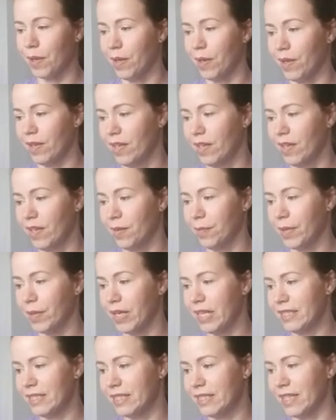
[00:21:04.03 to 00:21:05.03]
my
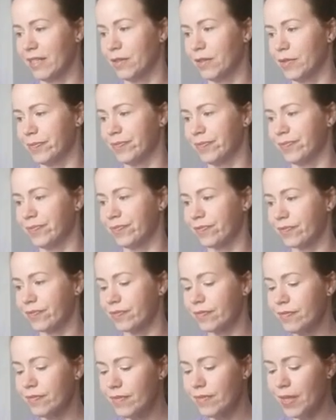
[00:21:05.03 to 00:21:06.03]
monkeys at home.
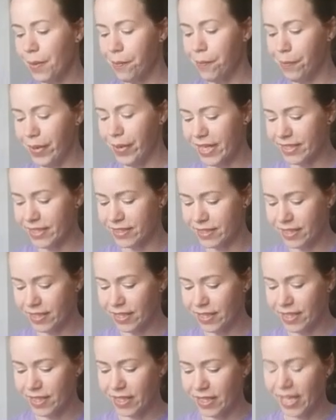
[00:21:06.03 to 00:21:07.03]
But
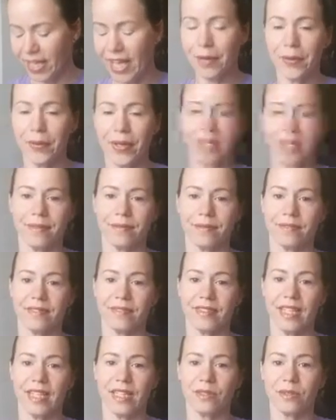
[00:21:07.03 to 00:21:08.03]
anyway,
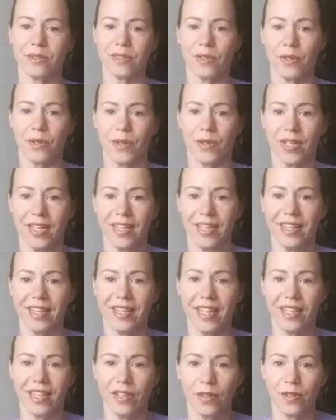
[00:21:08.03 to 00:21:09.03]
that's what's going on.
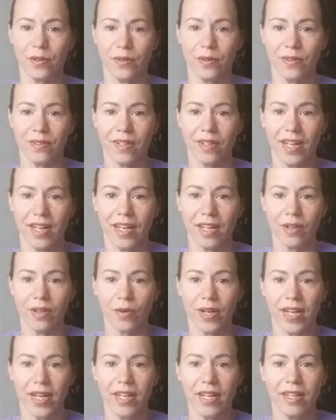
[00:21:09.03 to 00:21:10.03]
Thank you,
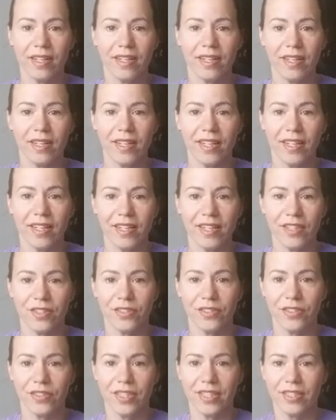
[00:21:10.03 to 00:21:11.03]
Corey. You
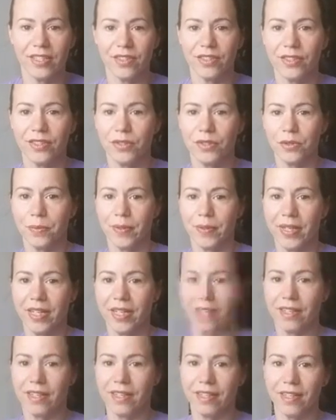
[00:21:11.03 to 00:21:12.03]
should do
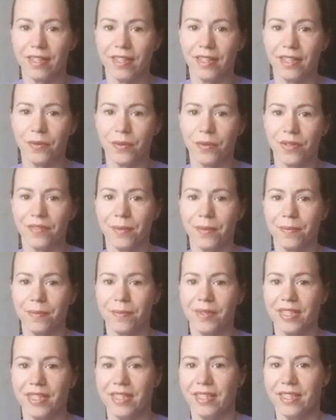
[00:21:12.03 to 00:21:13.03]
repair in one of
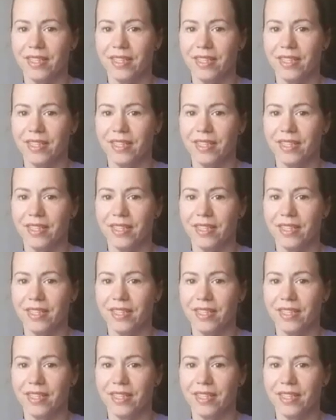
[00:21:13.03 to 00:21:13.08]
them.